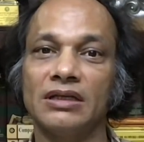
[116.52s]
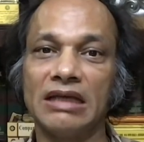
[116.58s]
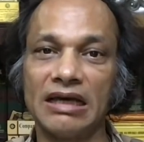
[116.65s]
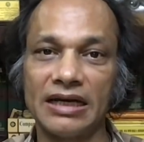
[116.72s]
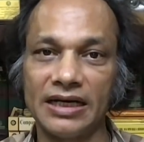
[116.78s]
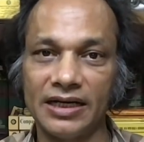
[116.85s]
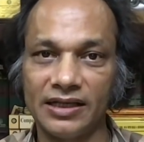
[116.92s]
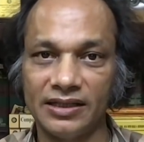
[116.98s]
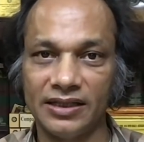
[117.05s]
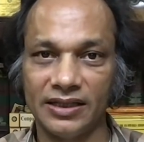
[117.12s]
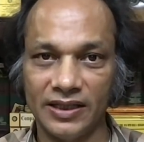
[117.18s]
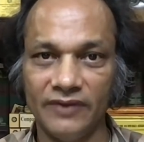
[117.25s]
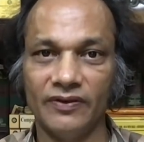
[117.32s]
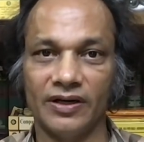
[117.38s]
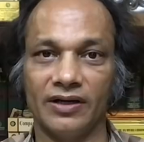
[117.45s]
narrate
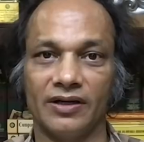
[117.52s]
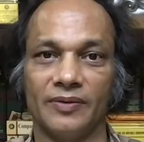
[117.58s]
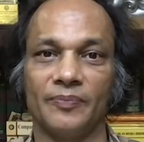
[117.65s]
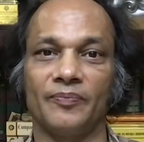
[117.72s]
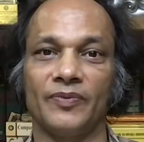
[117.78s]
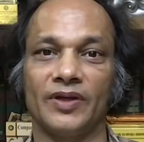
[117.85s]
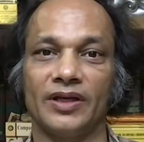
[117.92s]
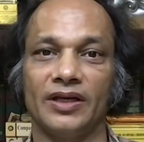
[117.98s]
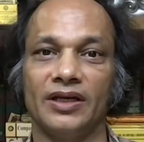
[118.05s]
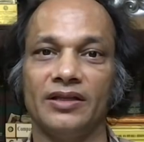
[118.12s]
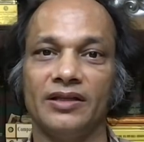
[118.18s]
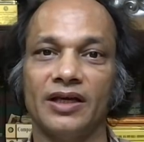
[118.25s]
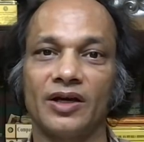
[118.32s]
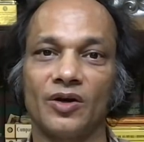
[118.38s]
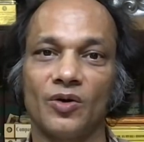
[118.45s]
the event
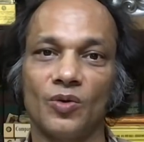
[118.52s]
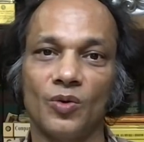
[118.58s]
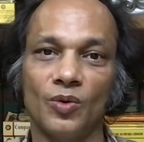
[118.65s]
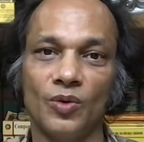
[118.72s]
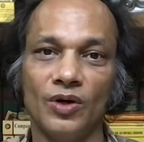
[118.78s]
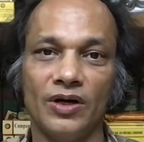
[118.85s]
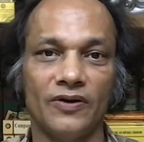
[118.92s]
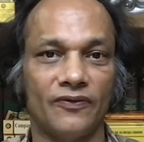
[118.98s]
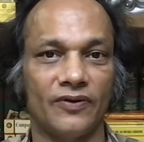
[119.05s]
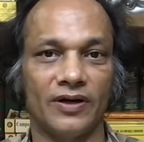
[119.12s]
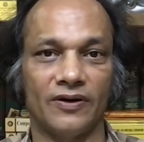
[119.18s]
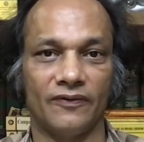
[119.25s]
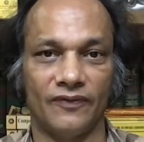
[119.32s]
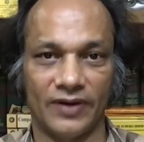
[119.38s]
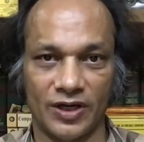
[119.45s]
in their own
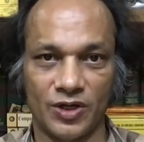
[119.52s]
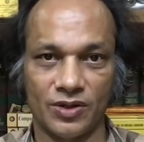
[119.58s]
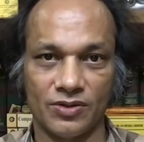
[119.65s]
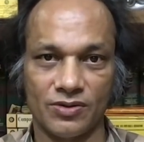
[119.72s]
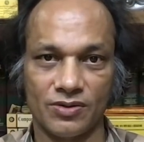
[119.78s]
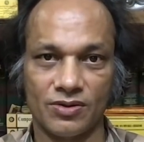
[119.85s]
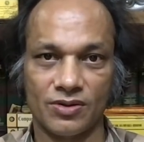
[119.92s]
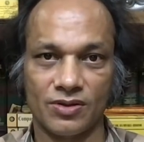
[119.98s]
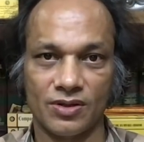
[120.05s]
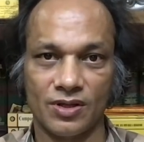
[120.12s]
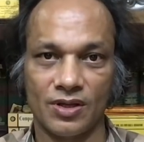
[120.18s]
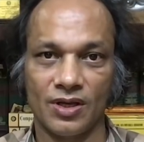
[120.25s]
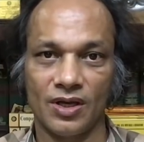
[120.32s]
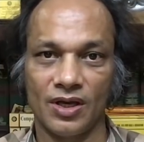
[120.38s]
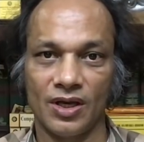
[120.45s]
different fashions,
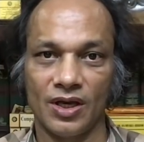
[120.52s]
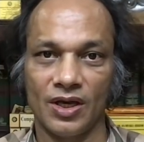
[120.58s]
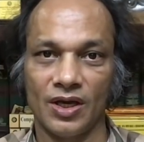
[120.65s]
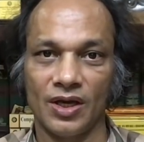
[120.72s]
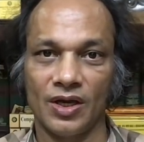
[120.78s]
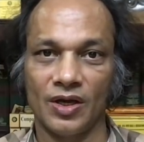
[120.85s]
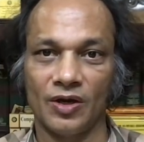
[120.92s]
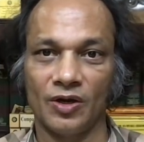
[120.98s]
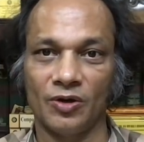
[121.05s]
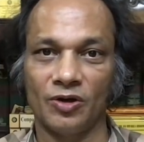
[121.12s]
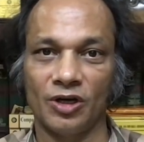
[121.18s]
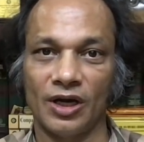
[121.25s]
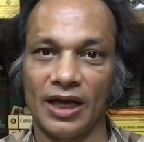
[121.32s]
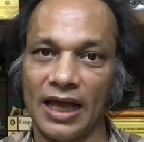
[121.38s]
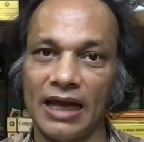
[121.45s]

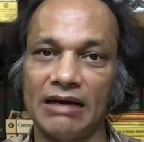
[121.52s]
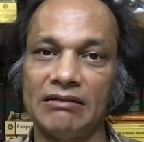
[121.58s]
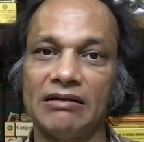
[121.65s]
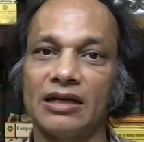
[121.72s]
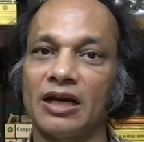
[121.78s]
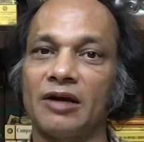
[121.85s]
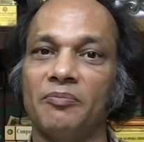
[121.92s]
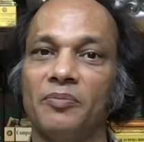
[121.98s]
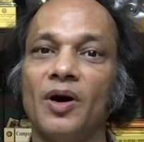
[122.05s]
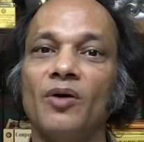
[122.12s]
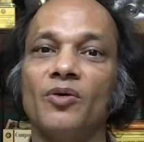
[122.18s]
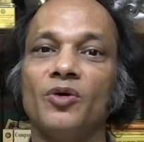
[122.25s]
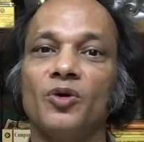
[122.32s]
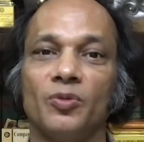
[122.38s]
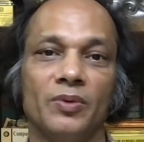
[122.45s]
and there are
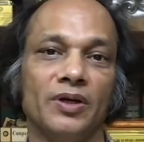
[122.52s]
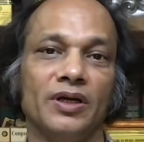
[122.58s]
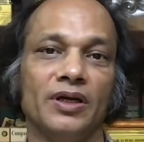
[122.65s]
bound to